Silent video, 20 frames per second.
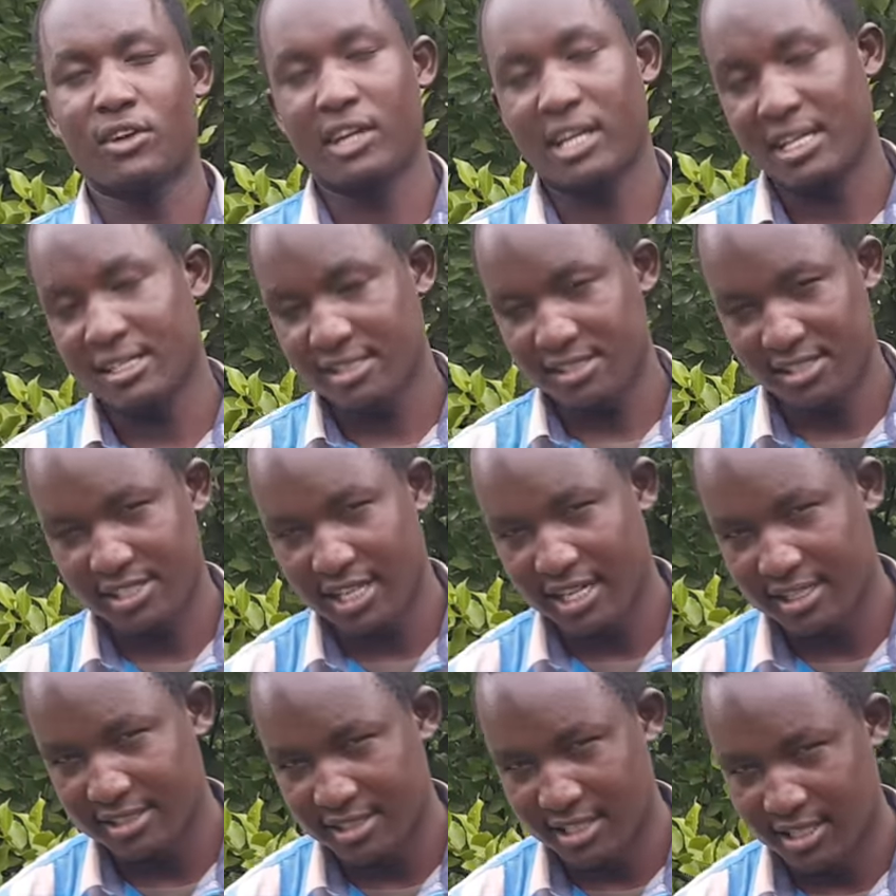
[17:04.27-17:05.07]
Organizing
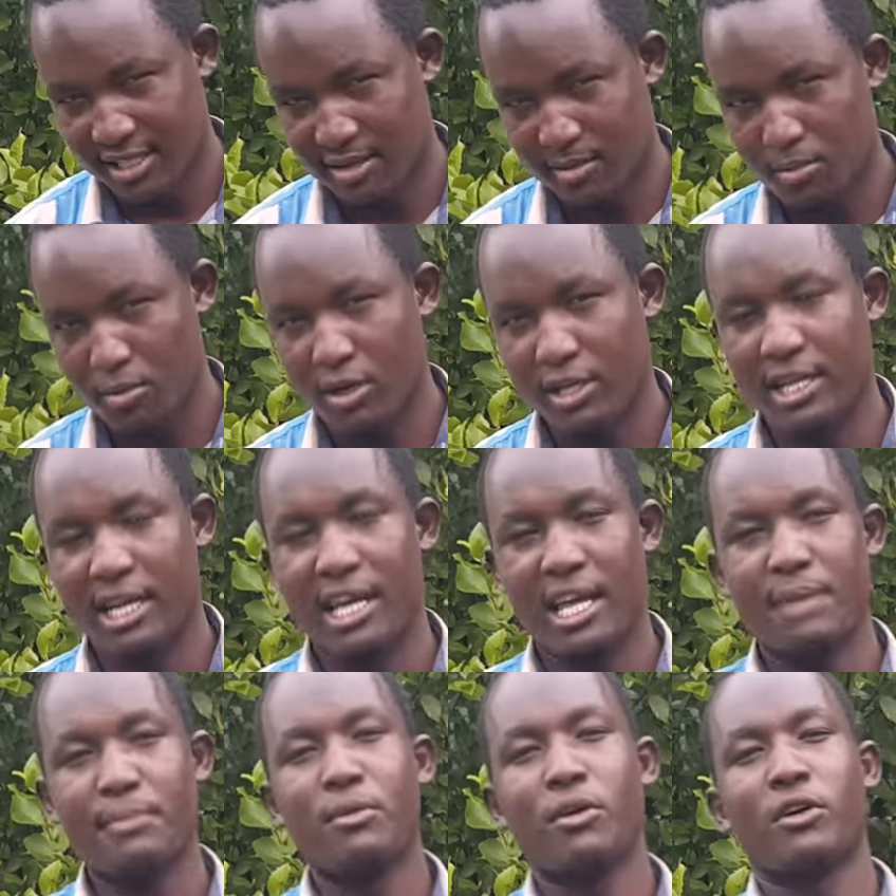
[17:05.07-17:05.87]
Secretary, Buana
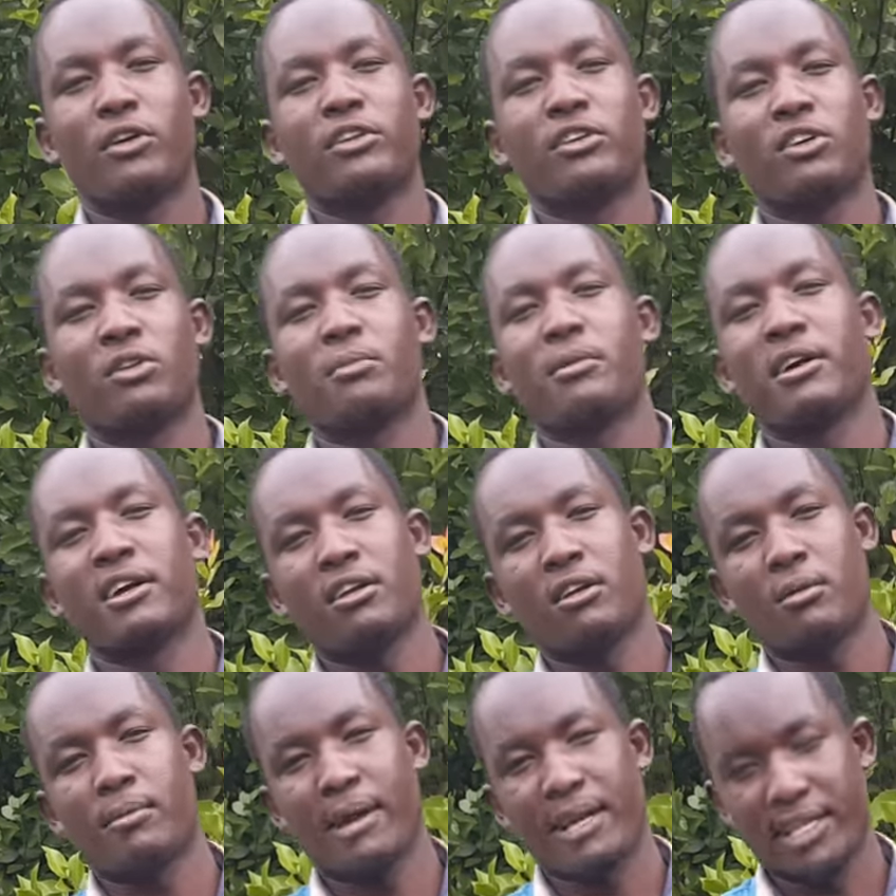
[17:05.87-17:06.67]
Ebongon Lomongin
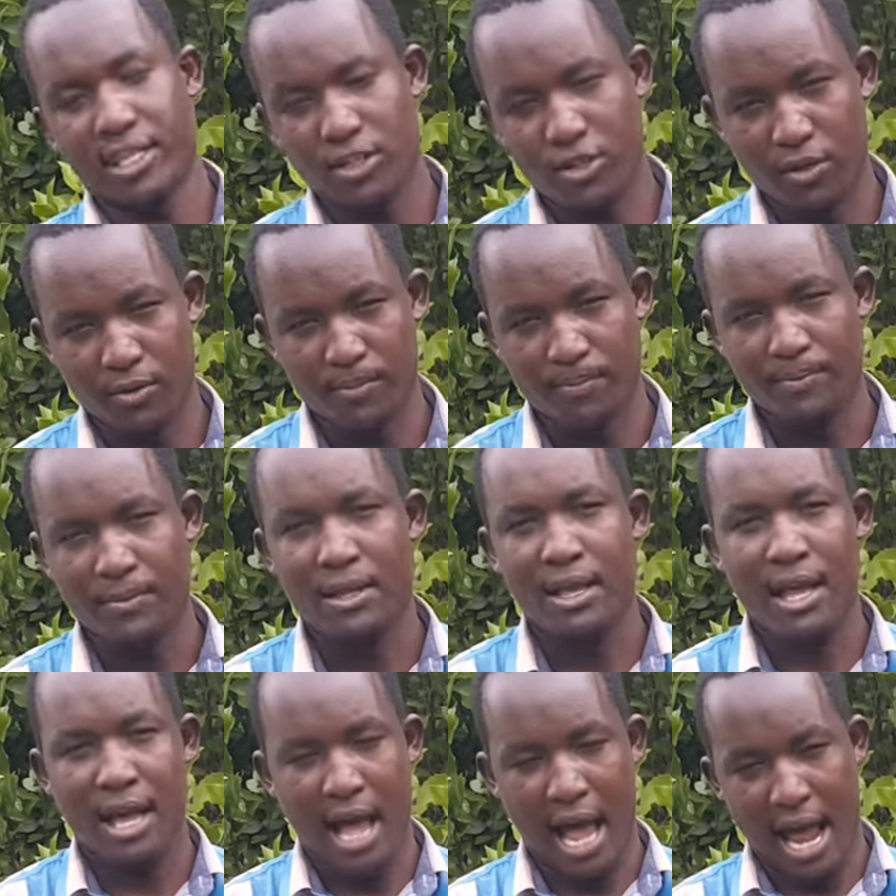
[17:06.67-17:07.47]
Lomaniko,
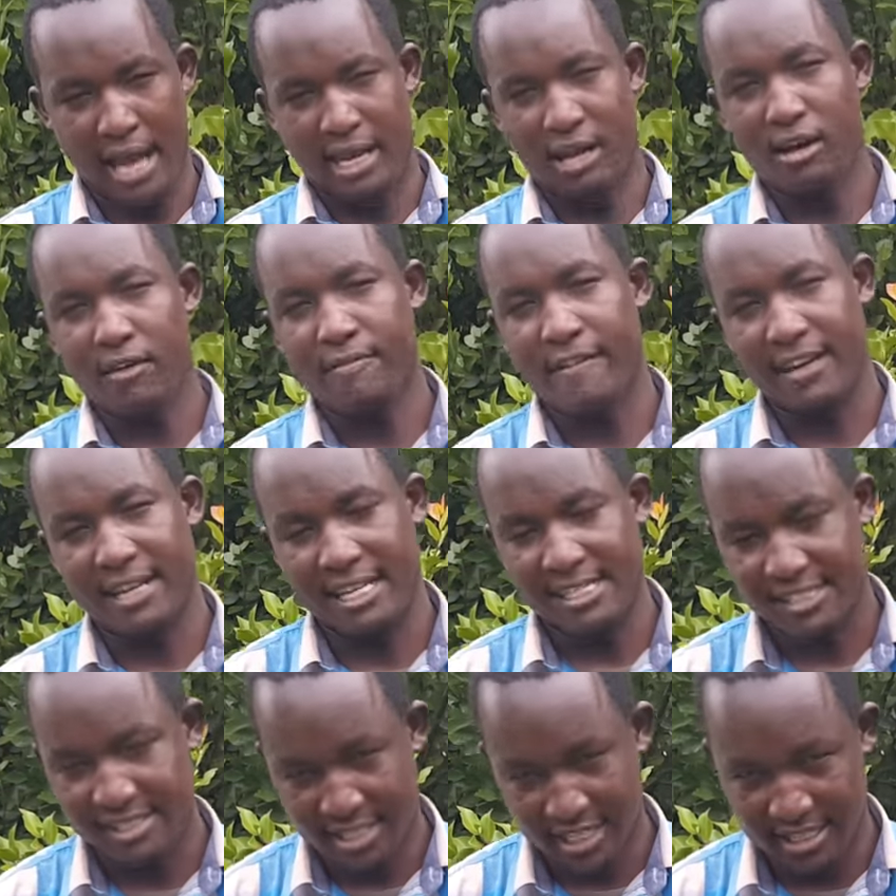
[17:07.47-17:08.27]
and our
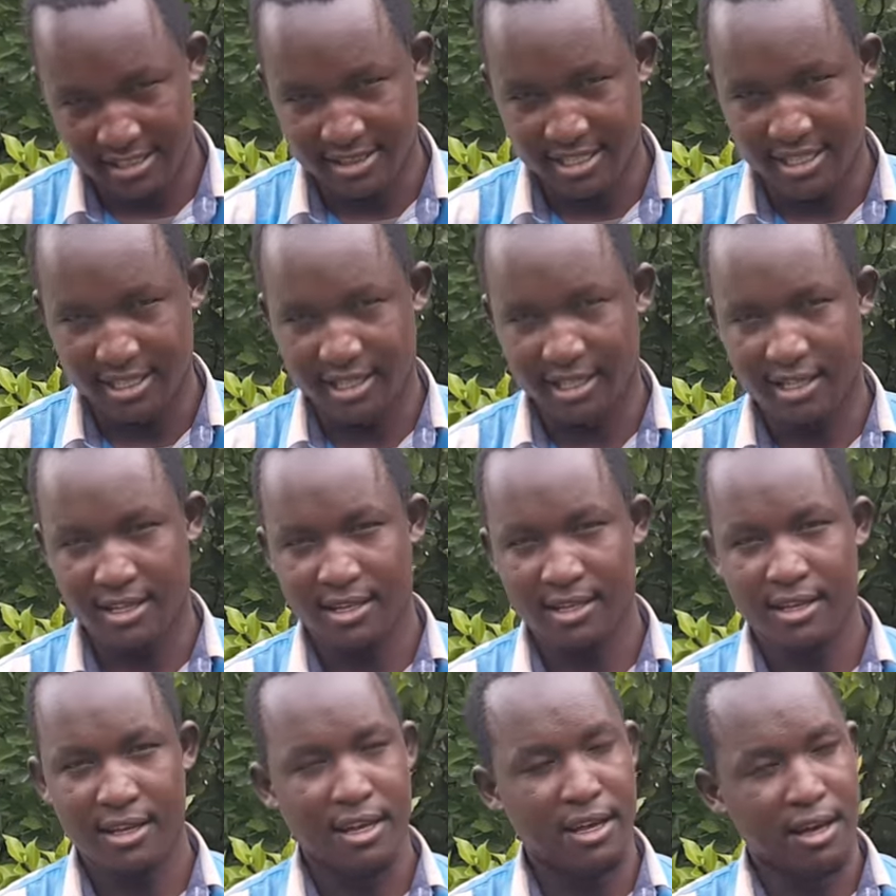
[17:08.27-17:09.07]
Finance Secretary,
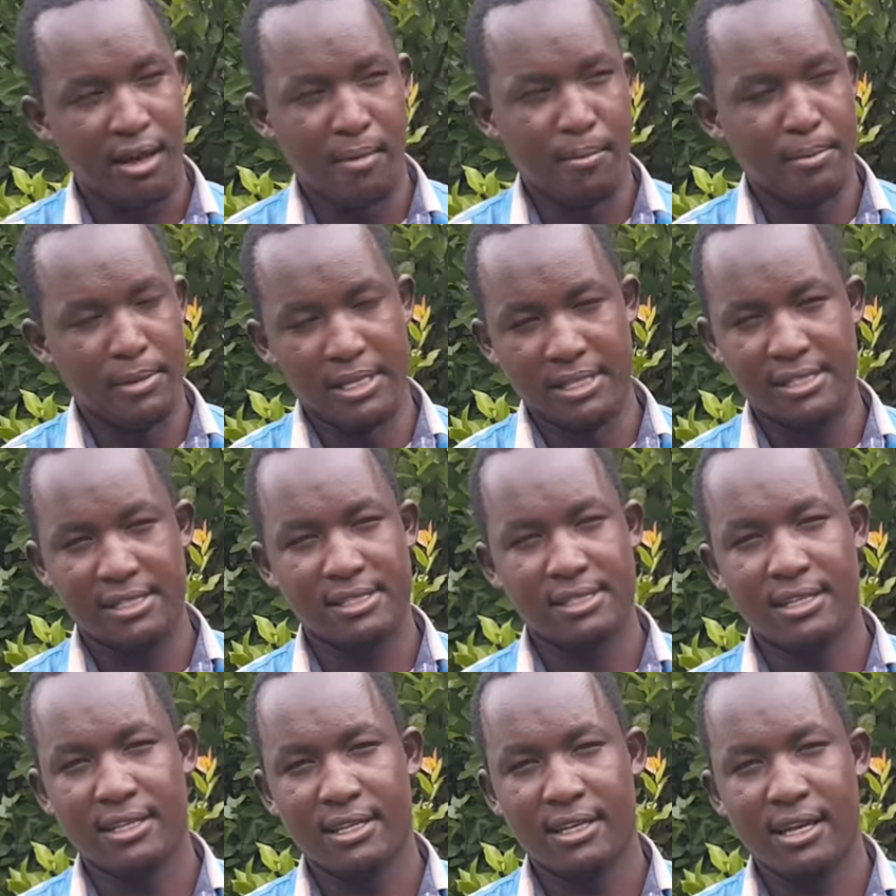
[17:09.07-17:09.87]

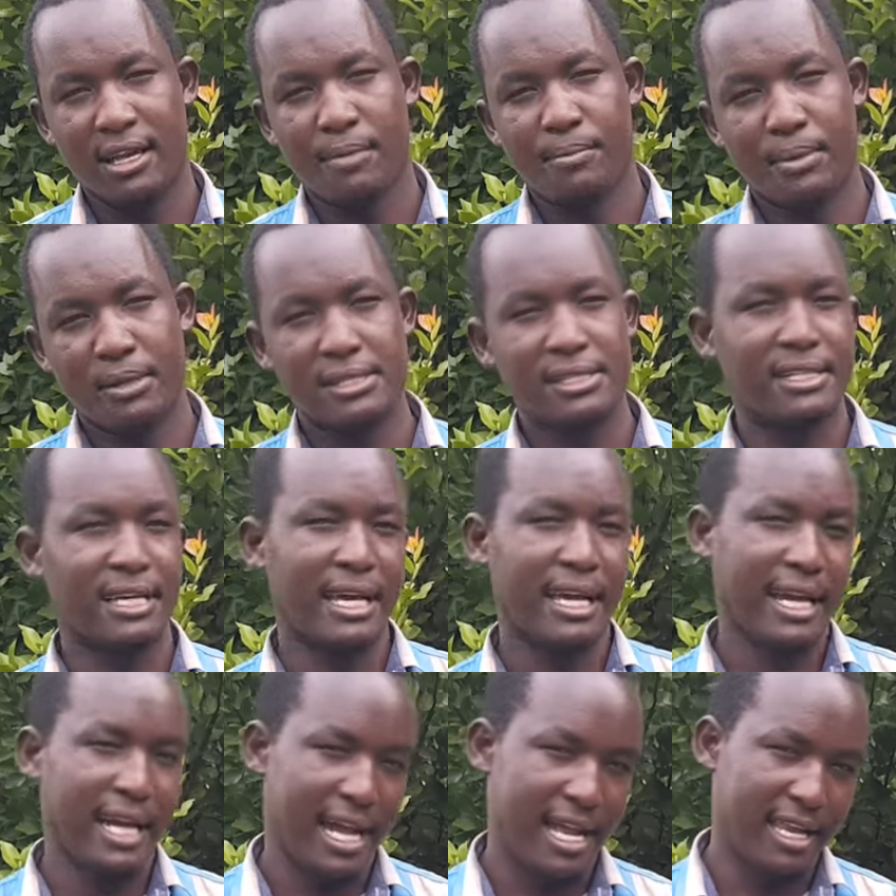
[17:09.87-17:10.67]
Ms.
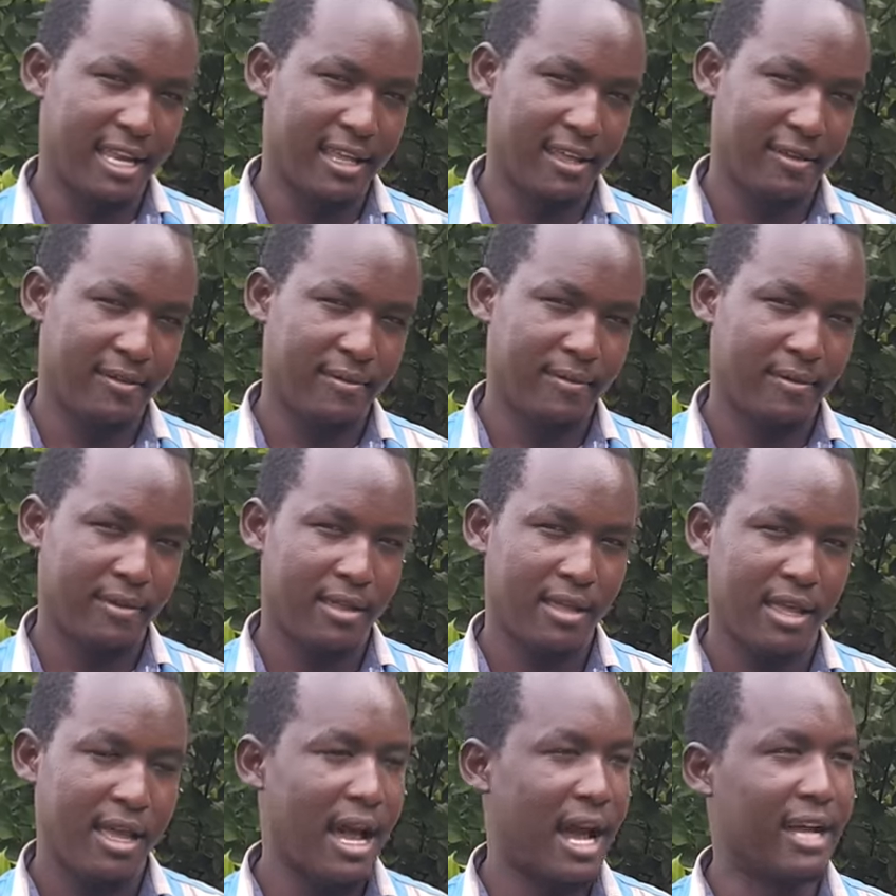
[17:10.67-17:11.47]
Prisca Akale.
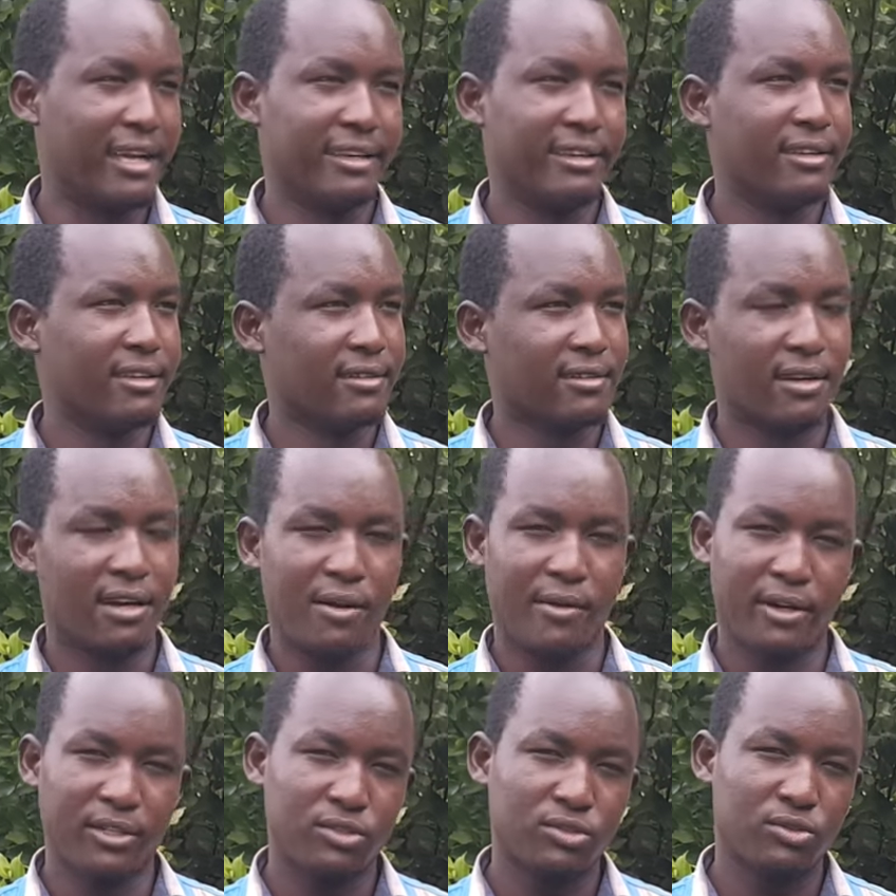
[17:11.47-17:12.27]
And
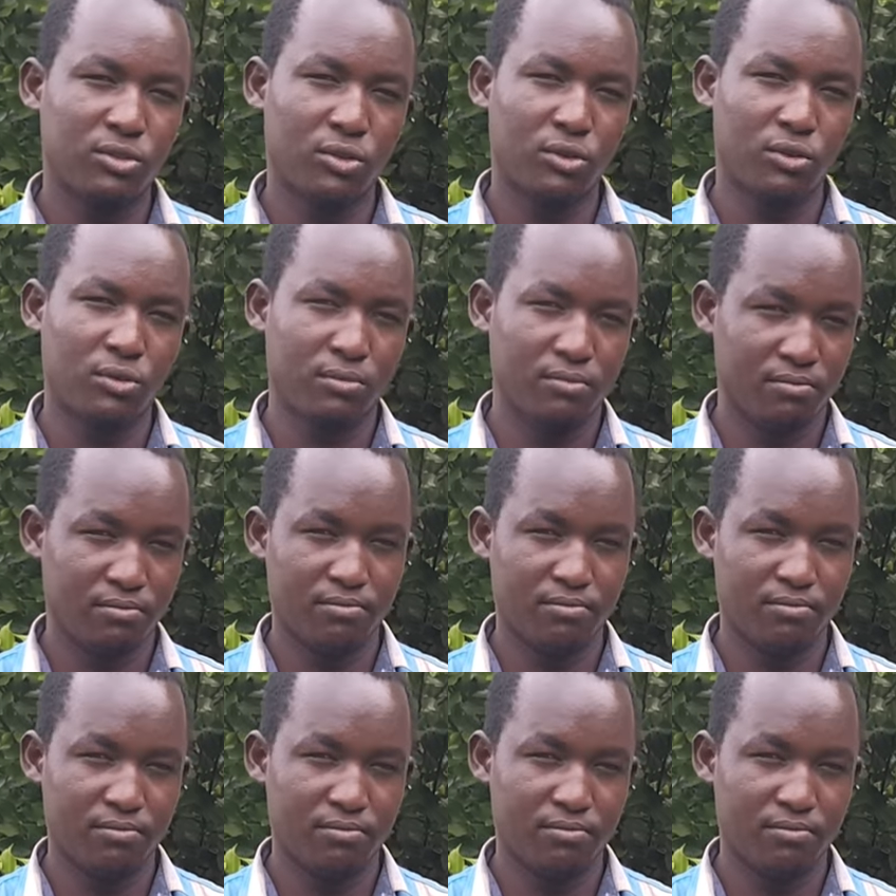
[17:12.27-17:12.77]
I want to